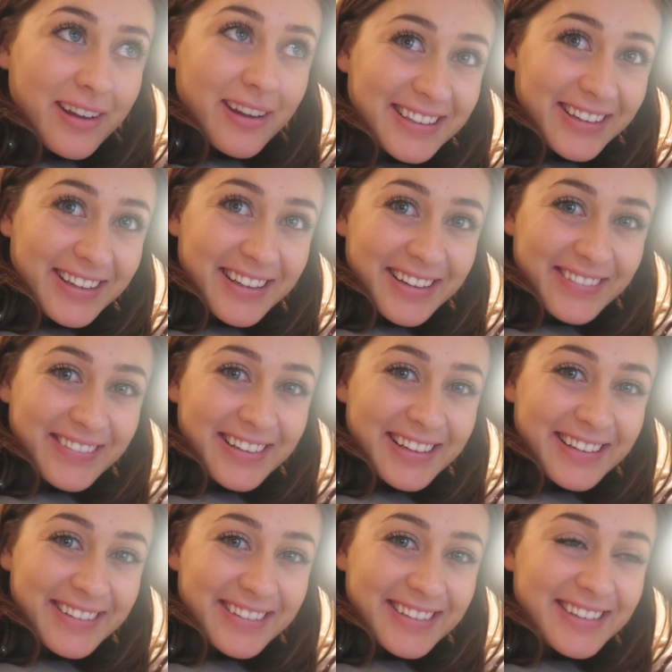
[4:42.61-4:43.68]
So I don't really
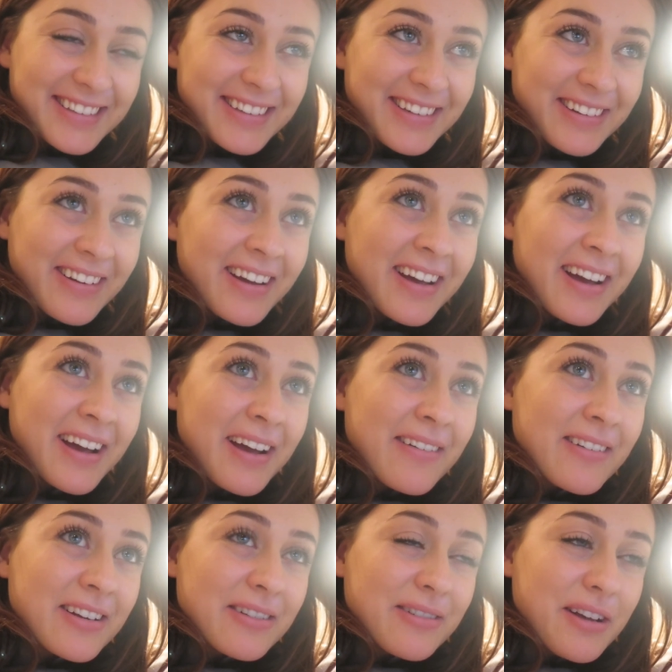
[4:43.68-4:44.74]
know what to do.
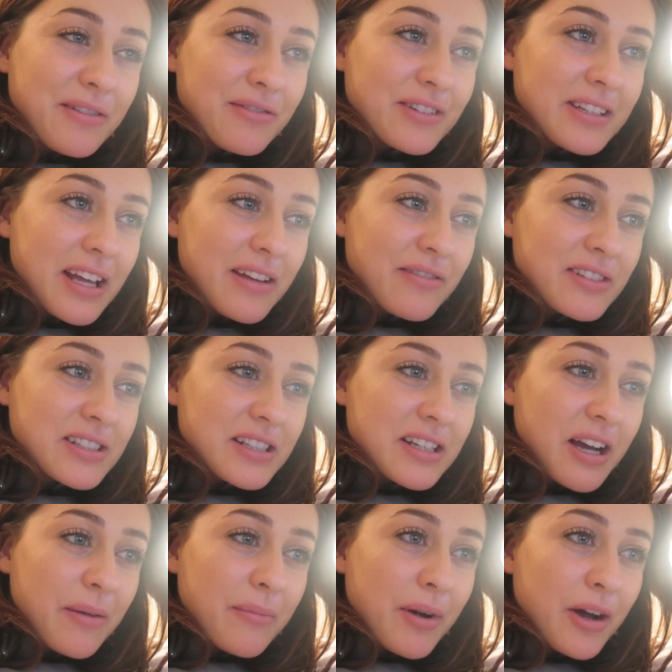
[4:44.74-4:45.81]
I'm gonna wait for David to
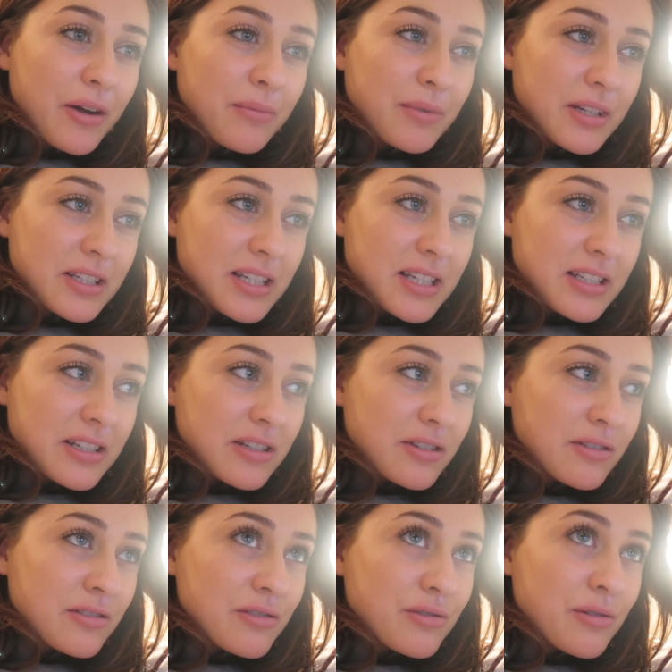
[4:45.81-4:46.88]
come home because he's just
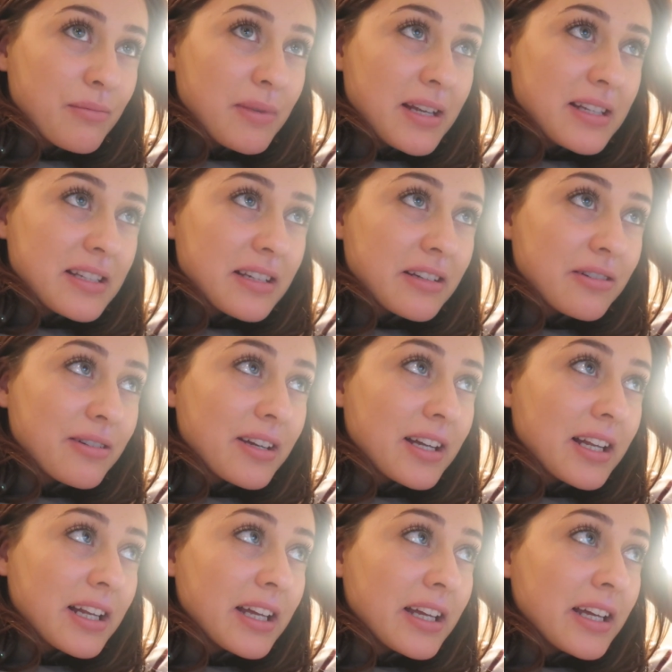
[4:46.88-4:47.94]
gone to a meeting
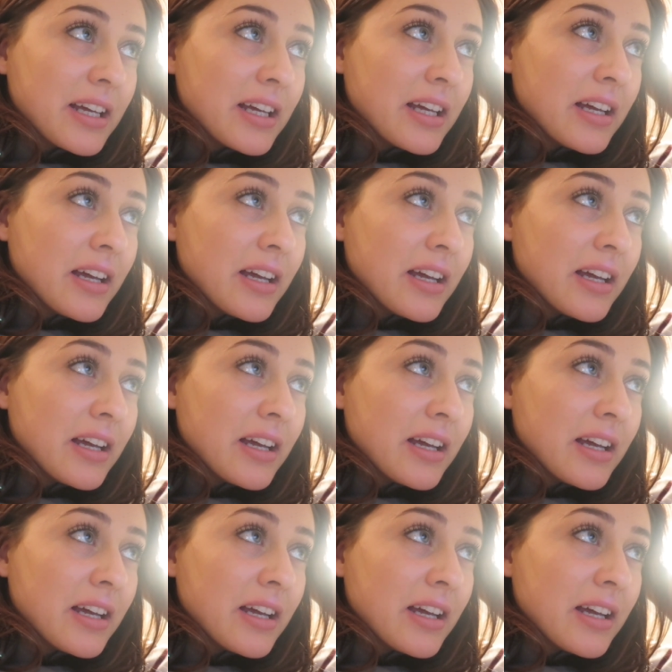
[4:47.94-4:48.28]
quickly.